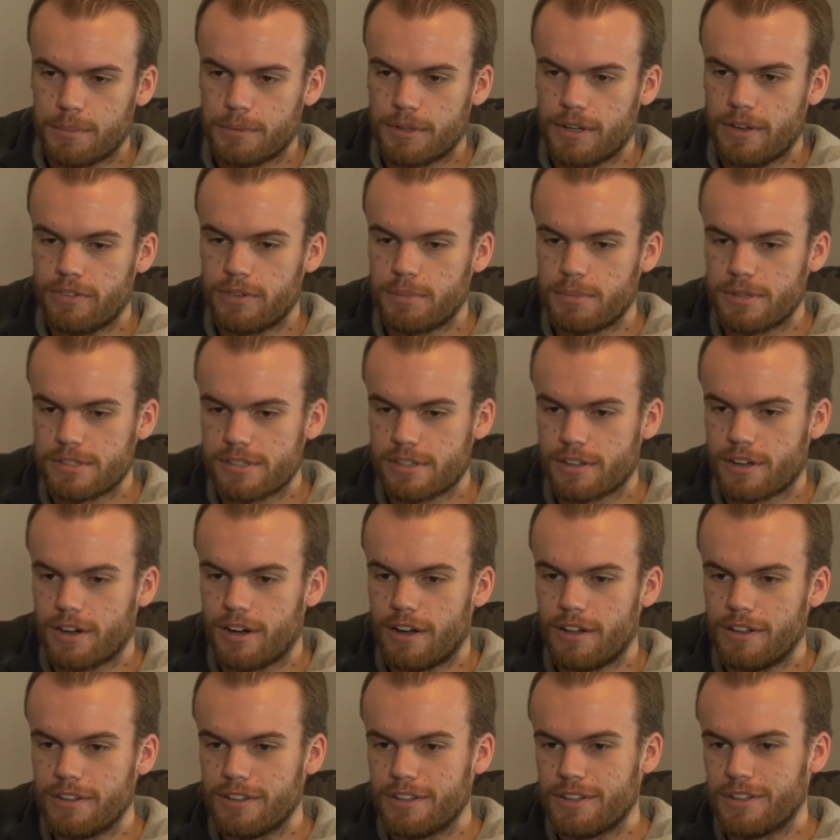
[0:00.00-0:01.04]
gonna have to miss the
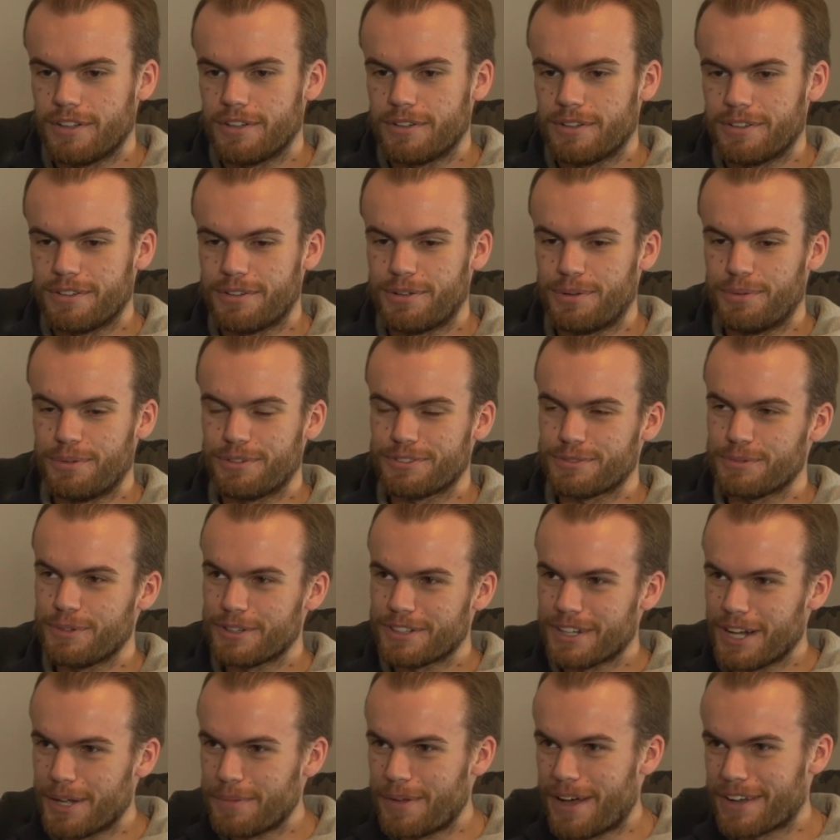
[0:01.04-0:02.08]
call. We'll
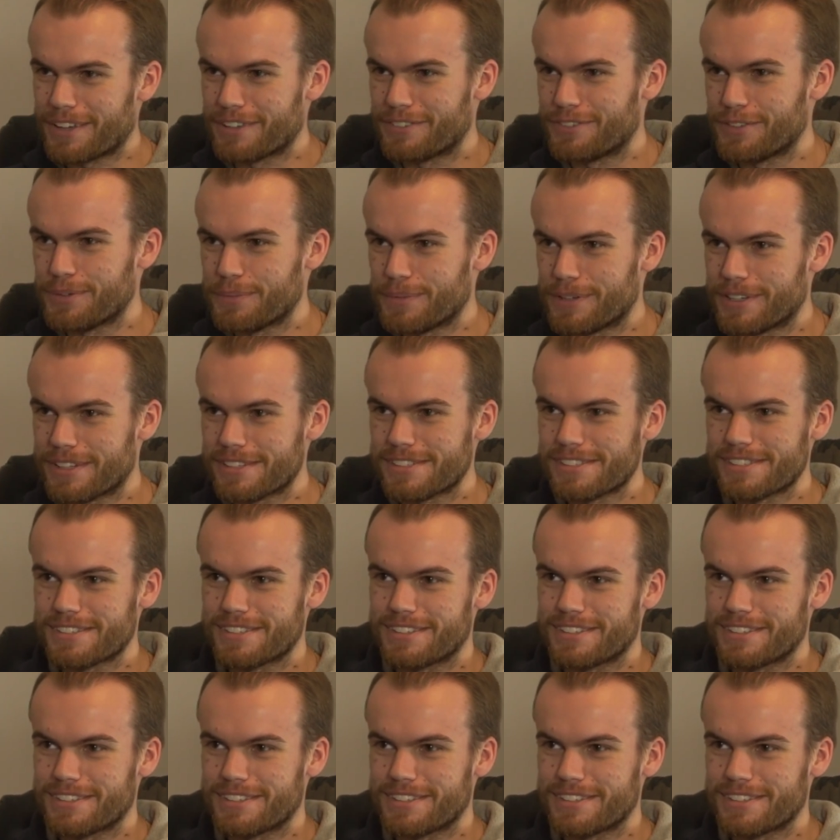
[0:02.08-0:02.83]
call back in a few minutes.